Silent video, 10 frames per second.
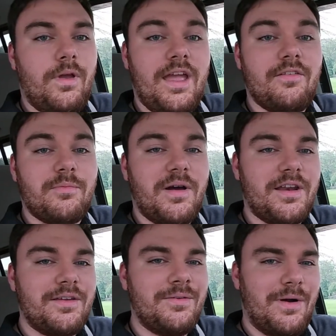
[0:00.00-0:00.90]
Hey
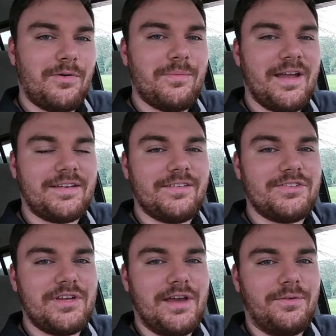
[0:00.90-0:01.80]
everybody, welcome back to the
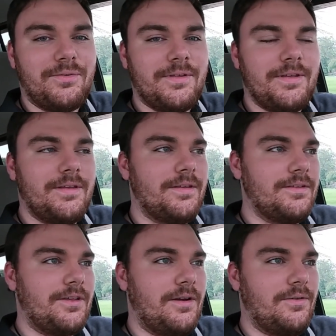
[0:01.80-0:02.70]
channel.
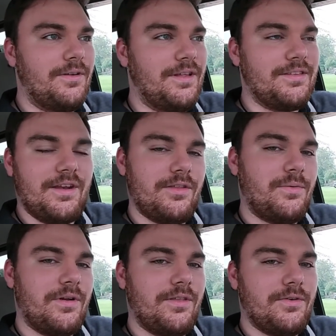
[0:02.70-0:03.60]
So it's another
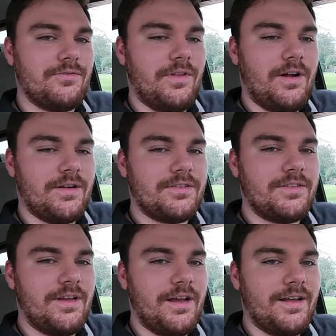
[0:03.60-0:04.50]
one of those
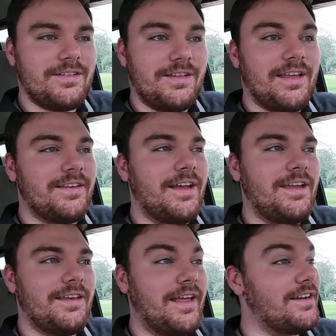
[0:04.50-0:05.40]
vlogs. It's a league
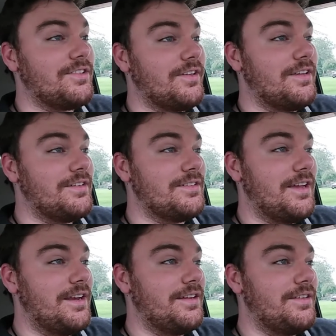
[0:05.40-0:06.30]
night, and actually
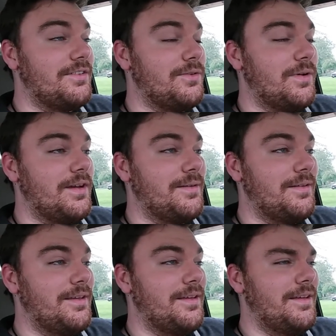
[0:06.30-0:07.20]
decided to
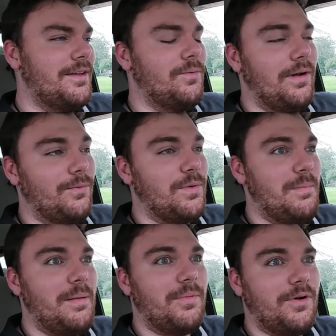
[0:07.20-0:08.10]

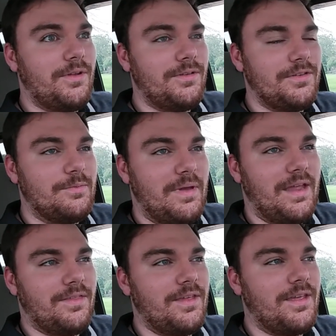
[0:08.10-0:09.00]
remembered to
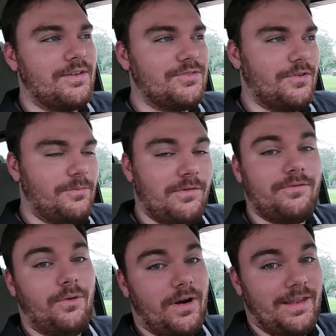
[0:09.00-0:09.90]
make the intro
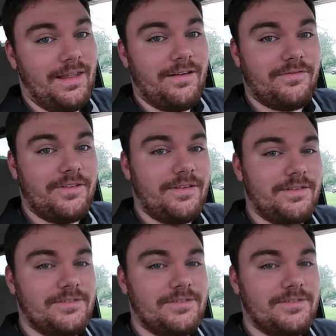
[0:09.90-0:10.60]
before I left.